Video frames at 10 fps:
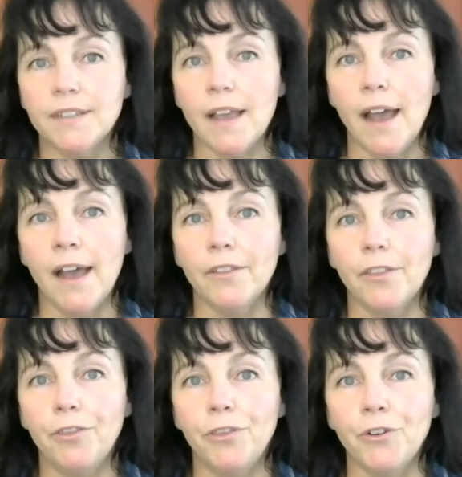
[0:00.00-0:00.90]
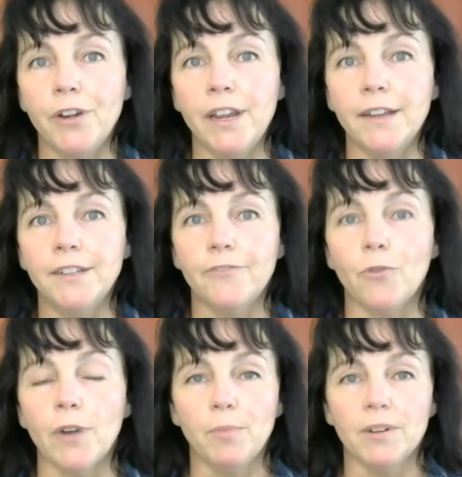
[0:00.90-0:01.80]
at 30 to
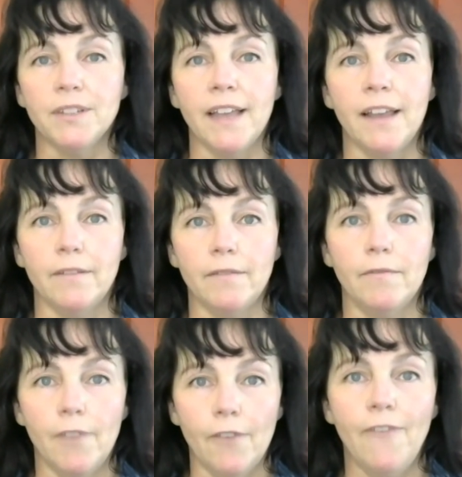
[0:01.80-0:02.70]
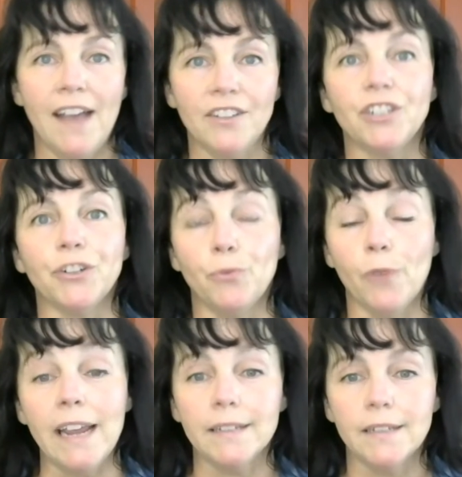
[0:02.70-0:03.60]
40% faster
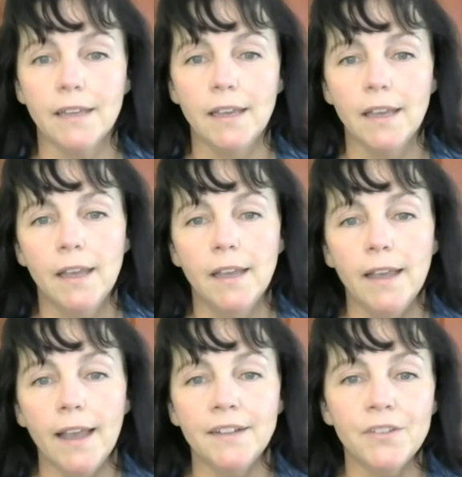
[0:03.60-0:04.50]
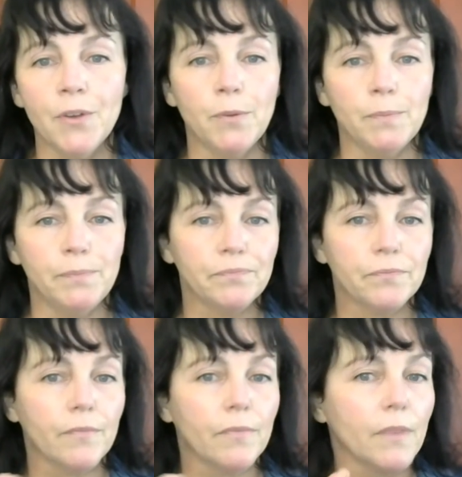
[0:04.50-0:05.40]
rate. And so
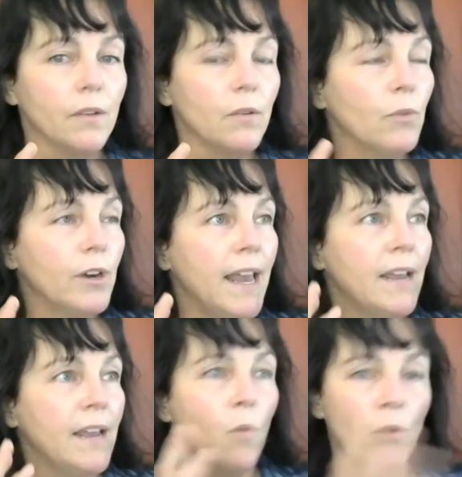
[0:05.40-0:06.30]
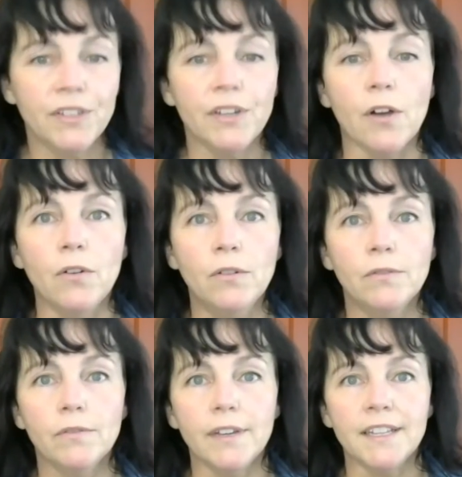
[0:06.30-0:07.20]
we're getting more snow,
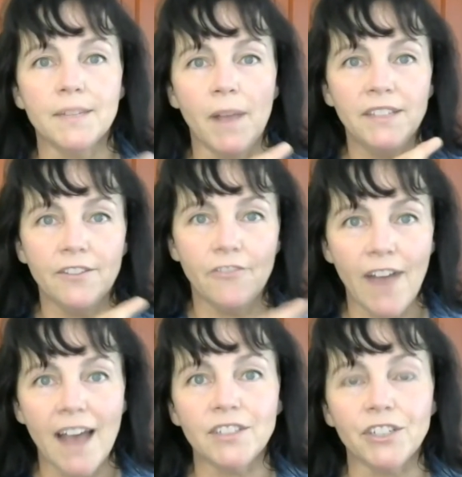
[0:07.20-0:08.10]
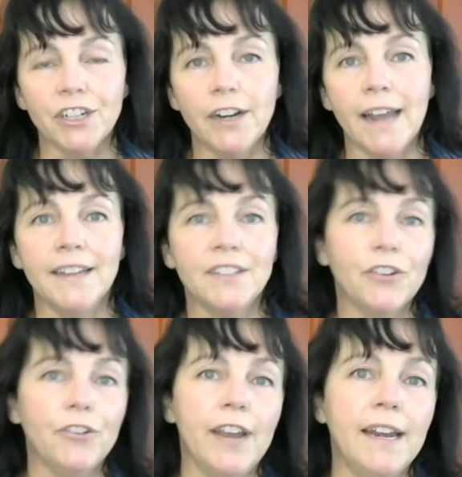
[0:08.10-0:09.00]
it's melting faster, and it's
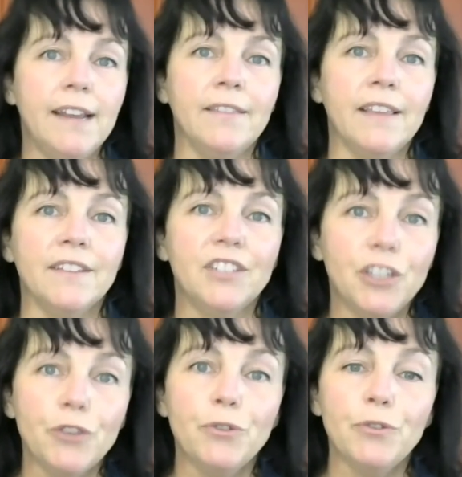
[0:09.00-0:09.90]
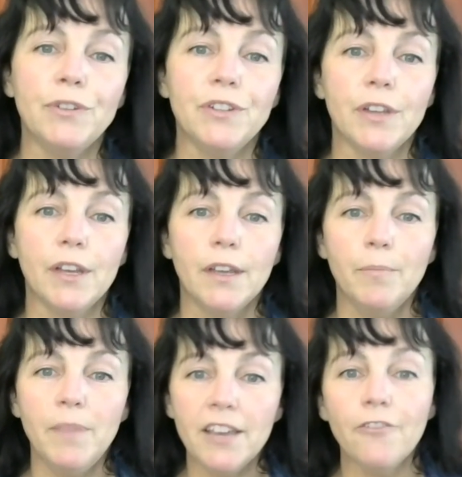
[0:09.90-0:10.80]
creating these huge
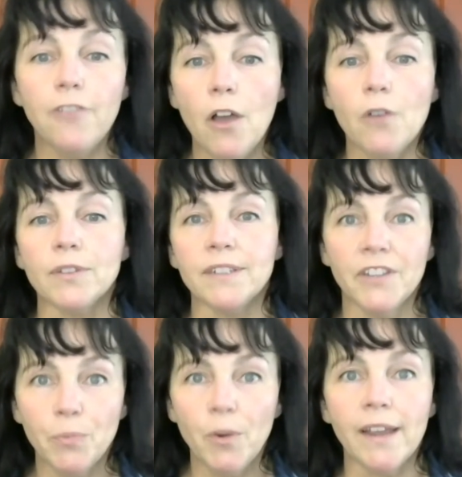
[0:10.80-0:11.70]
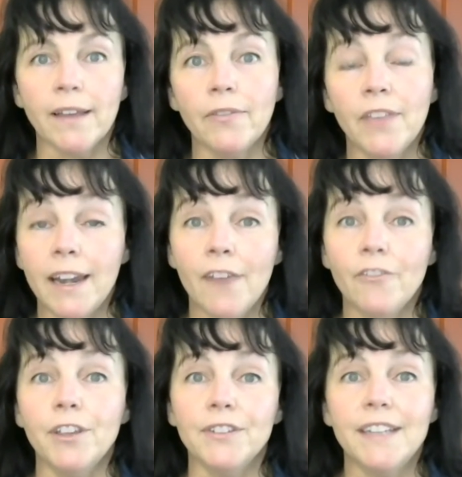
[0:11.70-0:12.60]
peak flows in the spring that never
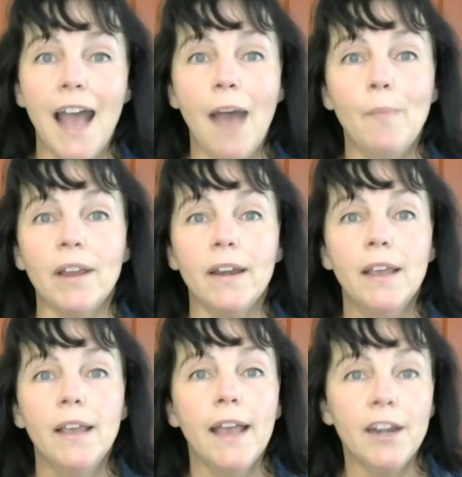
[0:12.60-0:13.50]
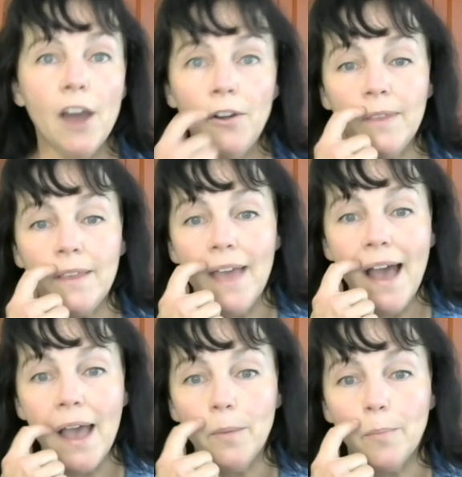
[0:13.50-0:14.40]
used to happen. And not only
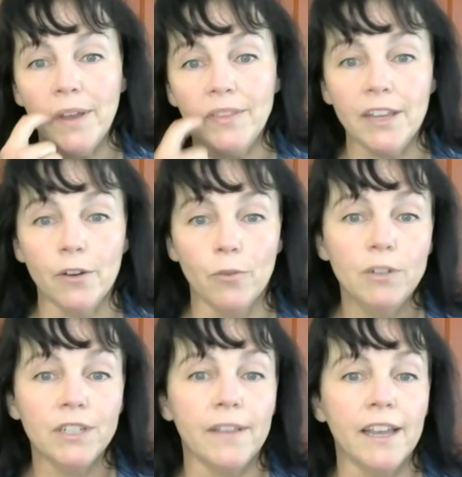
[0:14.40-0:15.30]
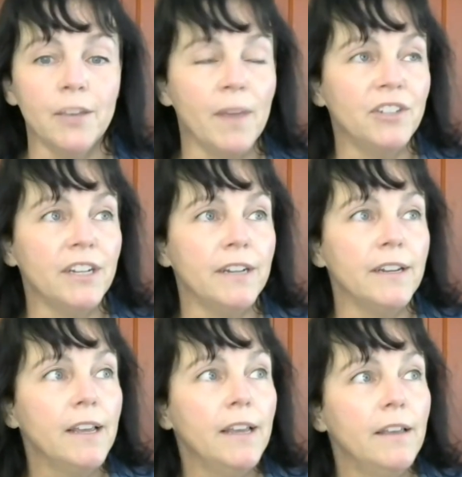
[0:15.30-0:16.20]
that, but the erosion that you mentioned,
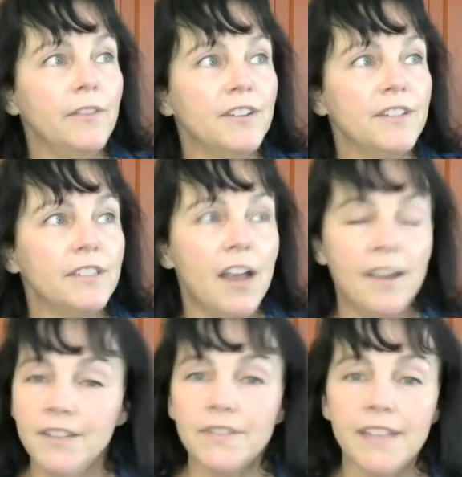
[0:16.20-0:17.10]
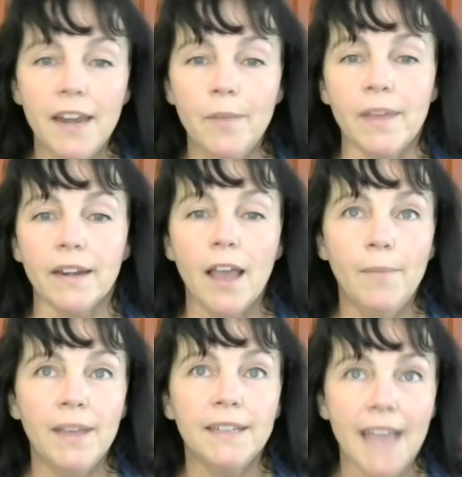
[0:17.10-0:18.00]
there's tons of sediment
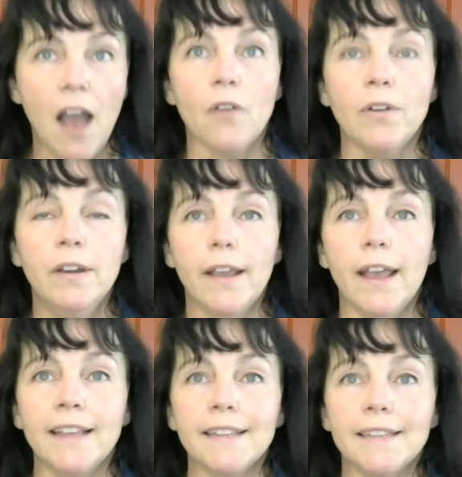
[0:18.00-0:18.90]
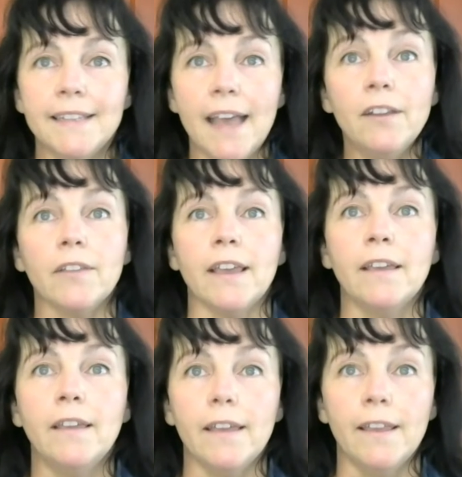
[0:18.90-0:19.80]
coming down and it's
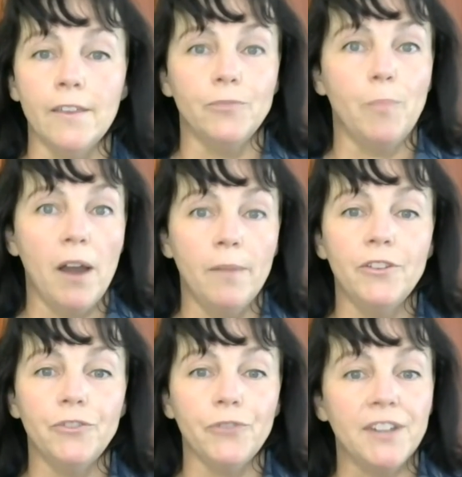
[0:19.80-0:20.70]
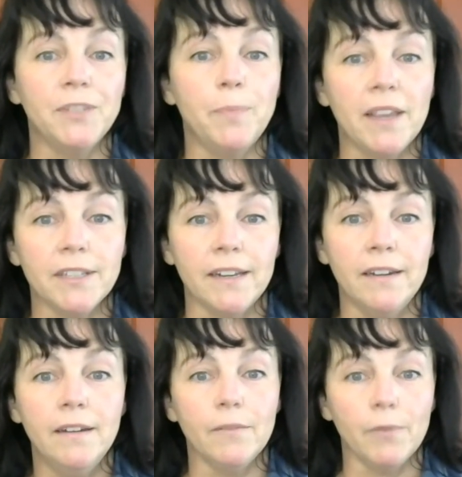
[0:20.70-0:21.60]
settling in the bottom of the drainage
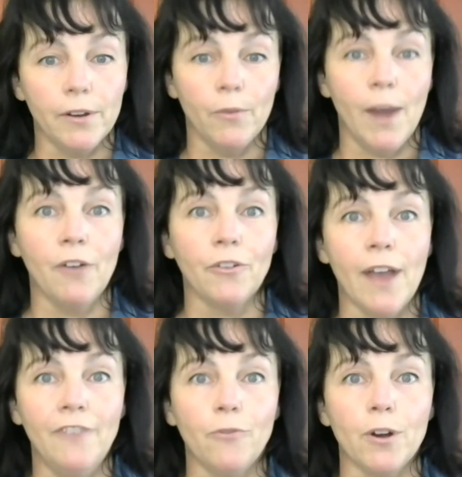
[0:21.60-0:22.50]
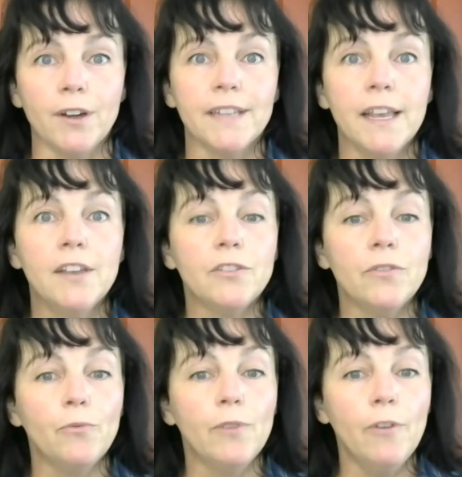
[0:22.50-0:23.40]
basin around Grand Forks. So
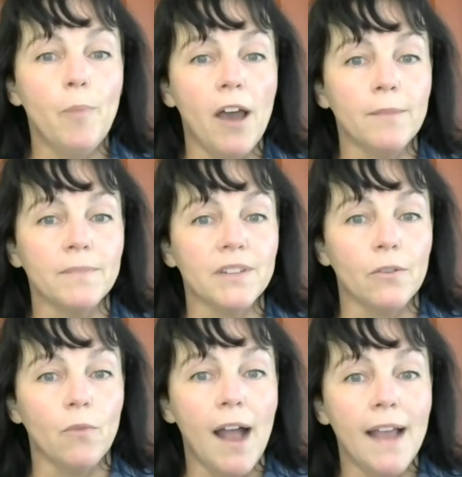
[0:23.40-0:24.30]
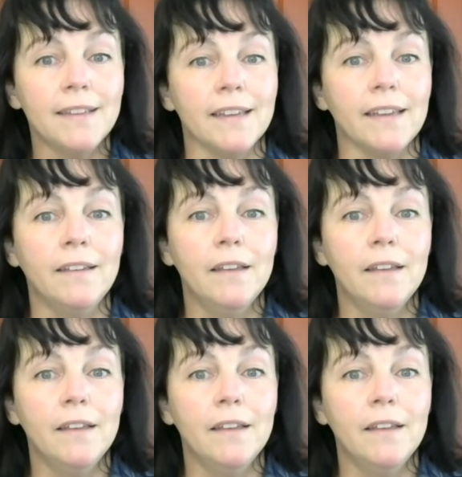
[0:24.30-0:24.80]
the river bottoms are rising.